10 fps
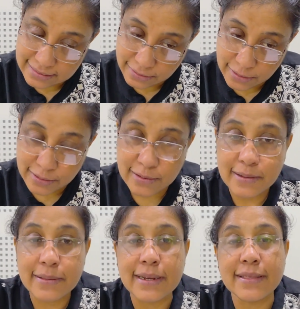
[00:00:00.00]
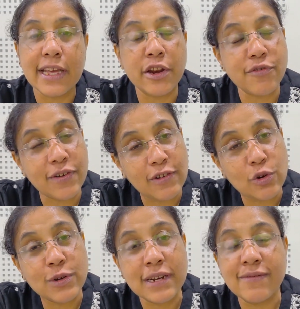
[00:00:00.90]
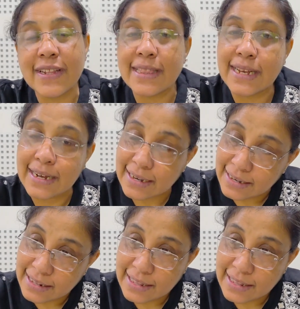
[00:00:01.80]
you know, the theory of evolution with the